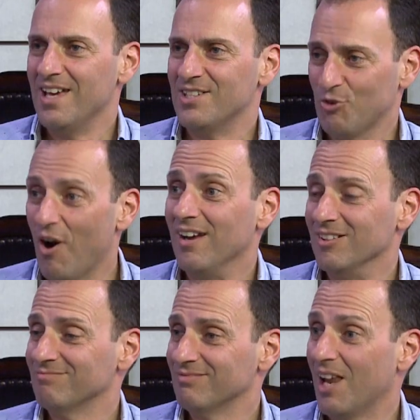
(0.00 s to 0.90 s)
It's great.
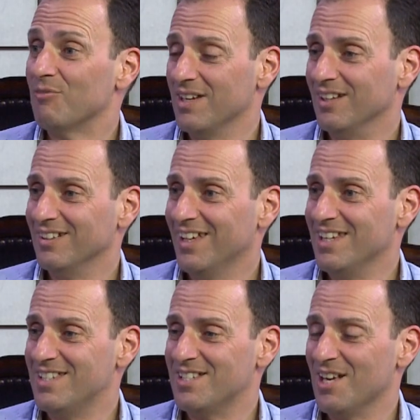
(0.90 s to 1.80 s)
Loving it.
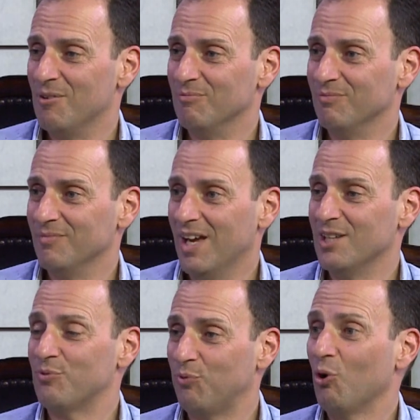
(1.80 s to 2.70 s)

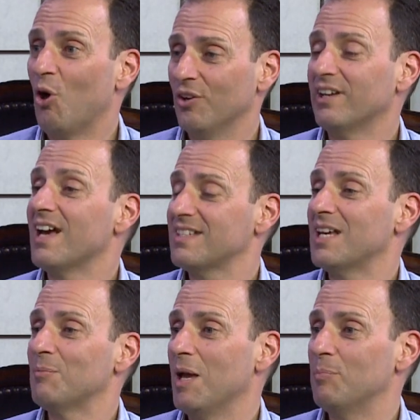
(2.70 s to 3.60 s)
It's full on, and I
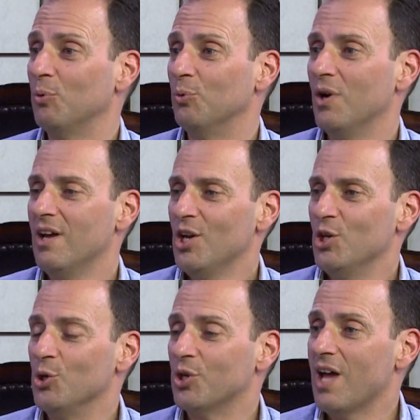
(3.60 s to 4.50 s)
say to people,
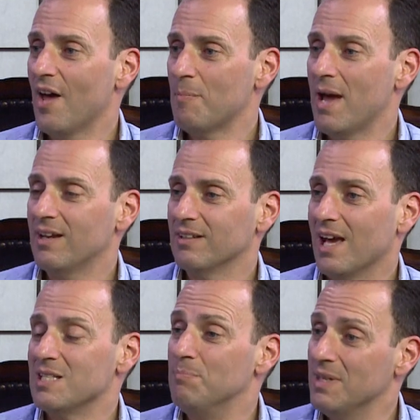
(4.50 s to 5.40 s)
you can either make it
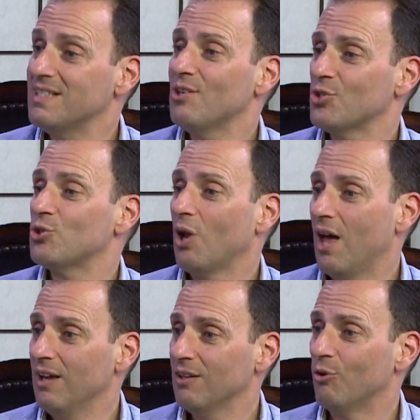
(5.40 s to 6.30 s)
as busy as you
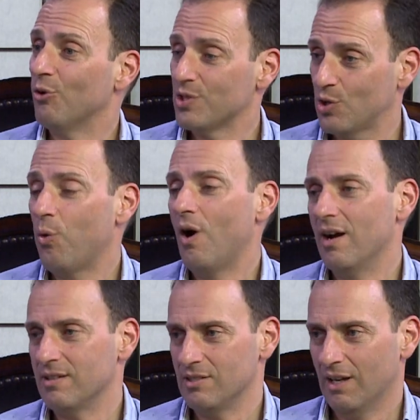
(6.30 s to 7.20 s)
like or as
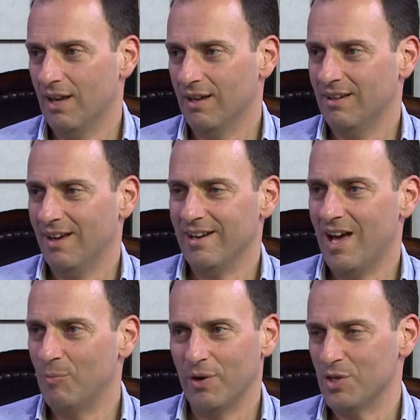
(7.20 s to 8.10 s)
quiet as you like.
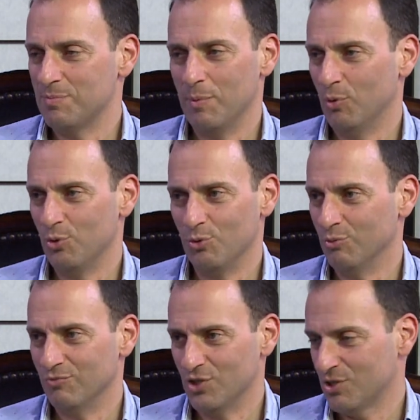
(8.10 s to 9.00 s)
And I'm one of those people
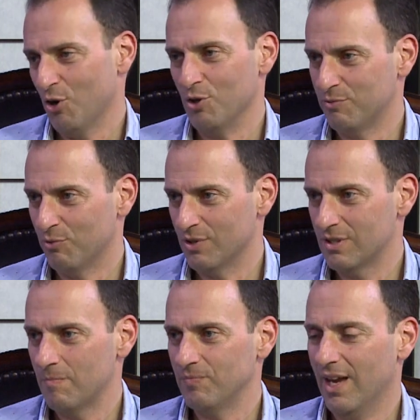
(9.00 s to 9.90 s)
who just goes for
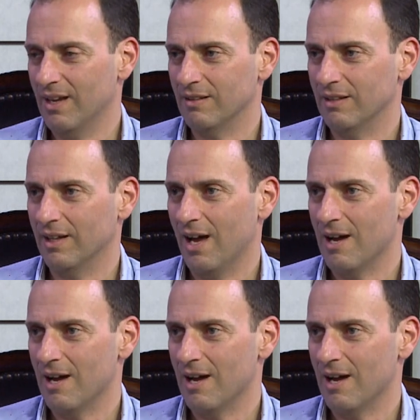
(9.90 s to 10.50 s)
it and